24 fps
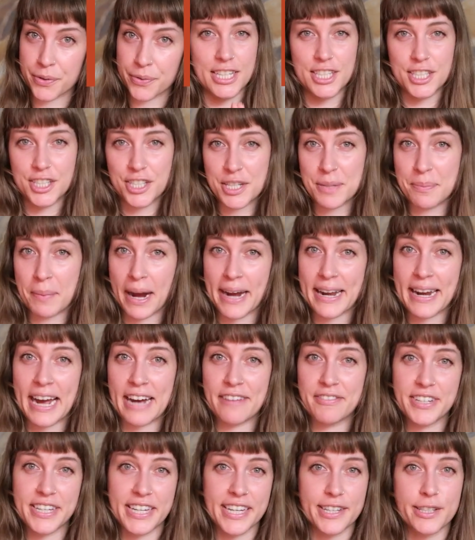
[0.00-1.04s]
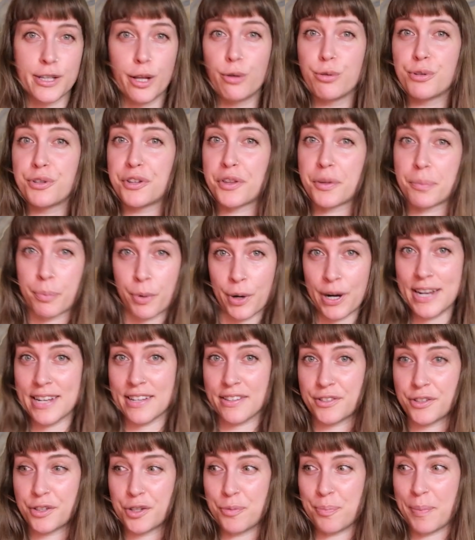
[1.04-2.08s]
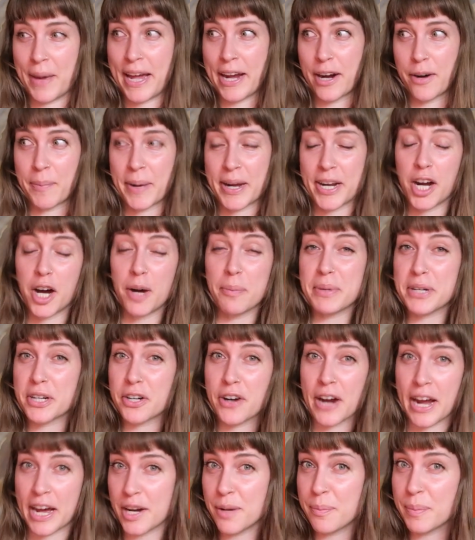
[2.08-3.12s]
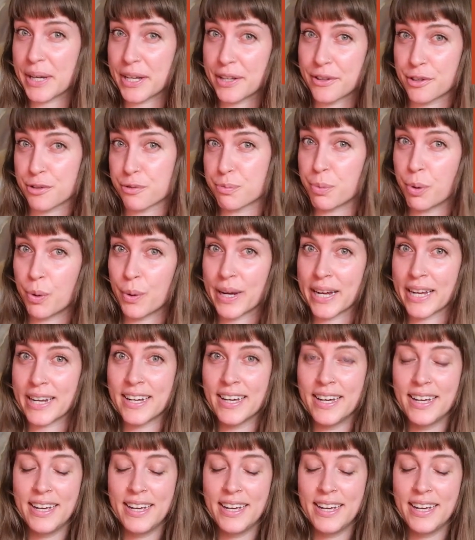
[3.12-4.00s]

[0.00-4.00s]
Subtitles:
She might have to get close to the prince, who may or may not be her enemy at this point.